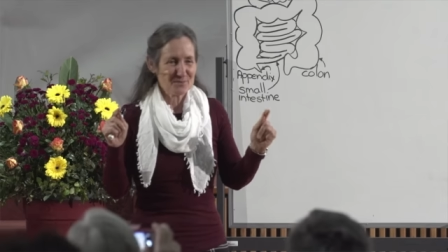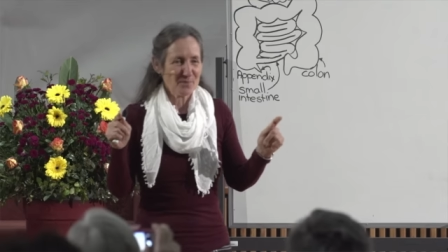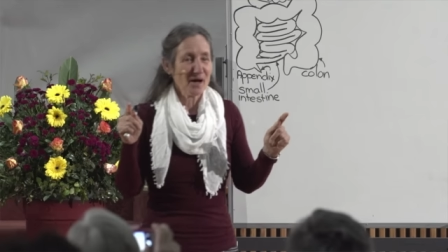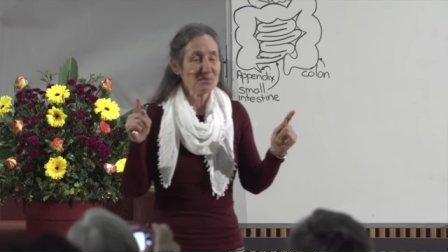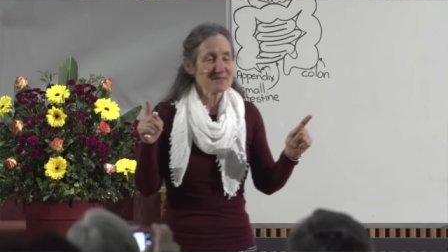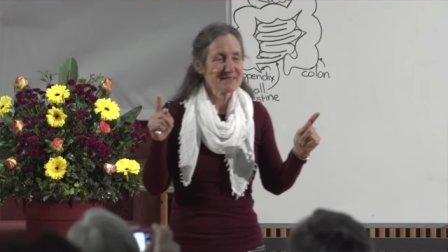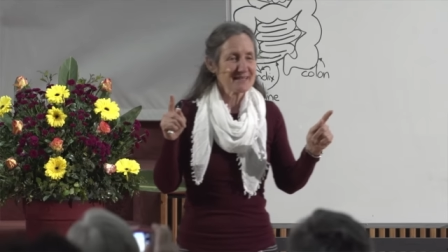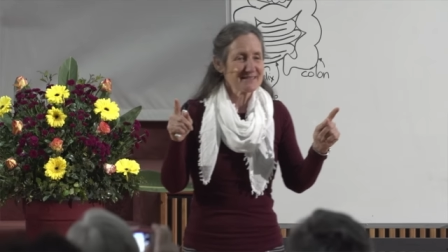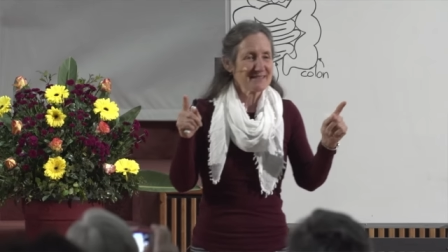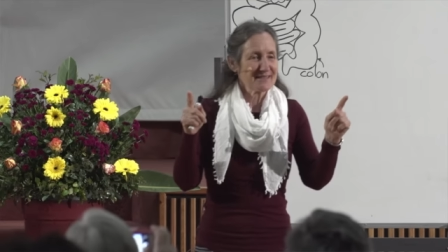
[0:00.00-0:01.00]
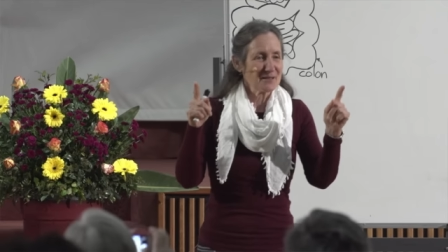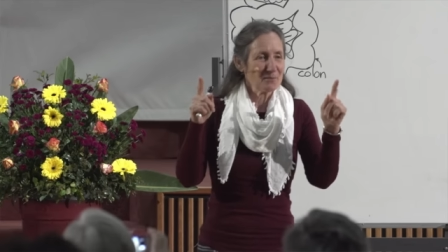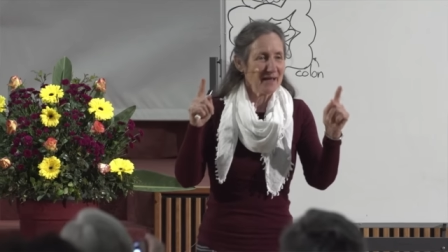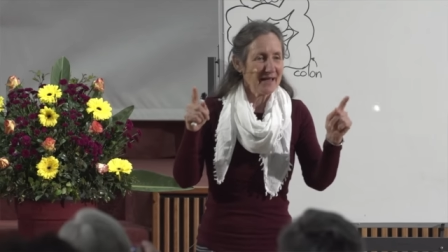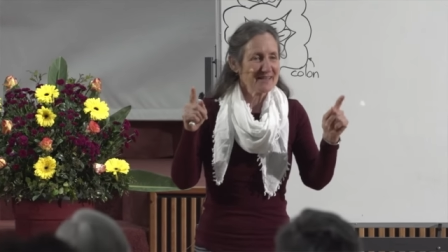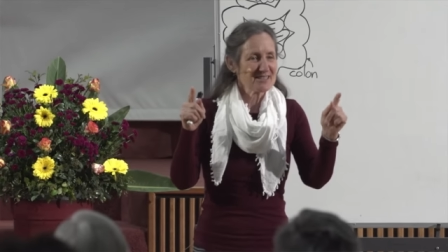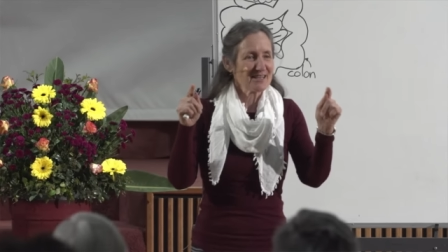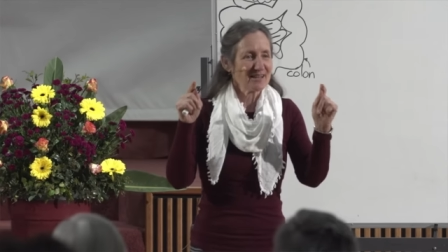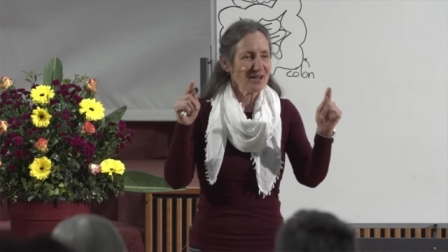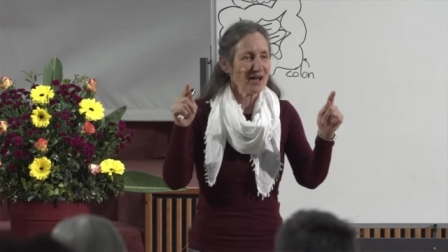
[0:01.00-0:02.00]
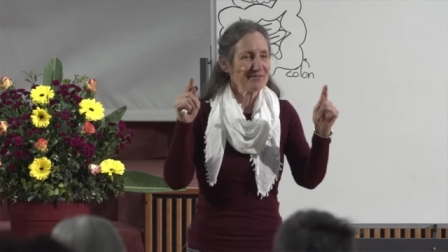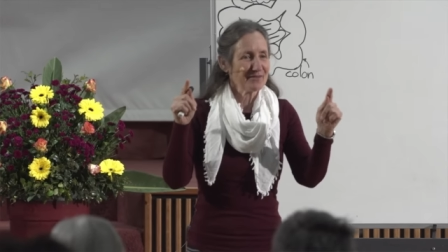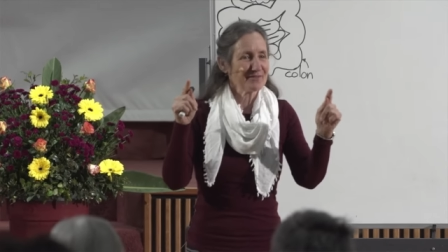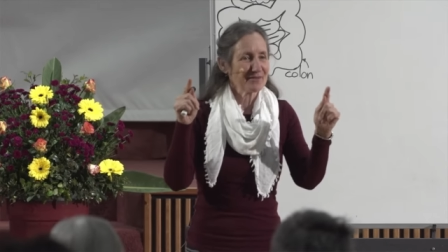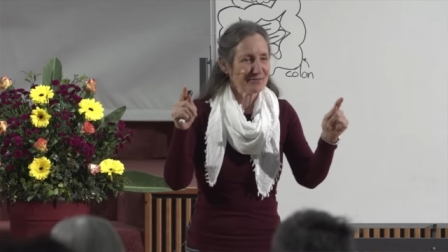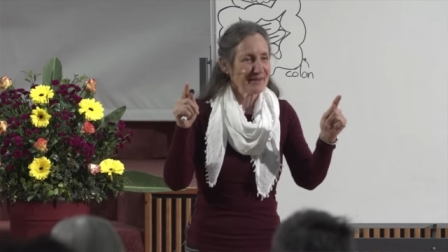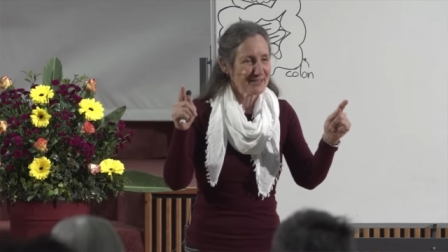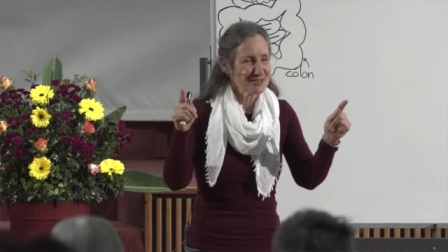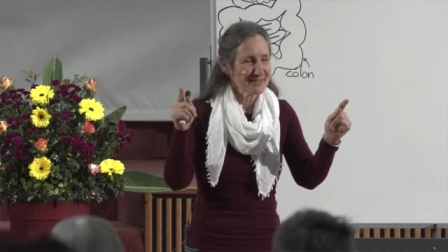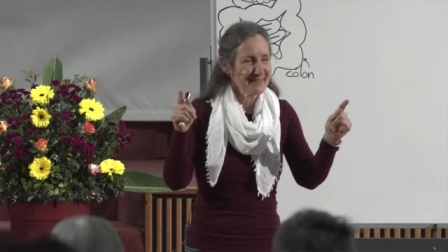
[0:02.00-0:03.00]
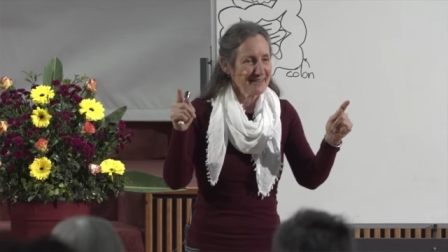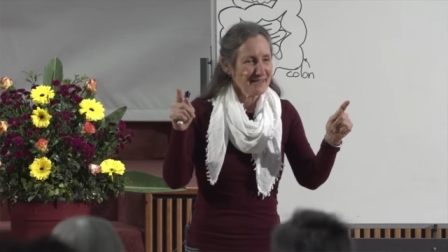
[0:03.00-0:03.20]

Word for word: the Bible says that the blood is the life of the flesh.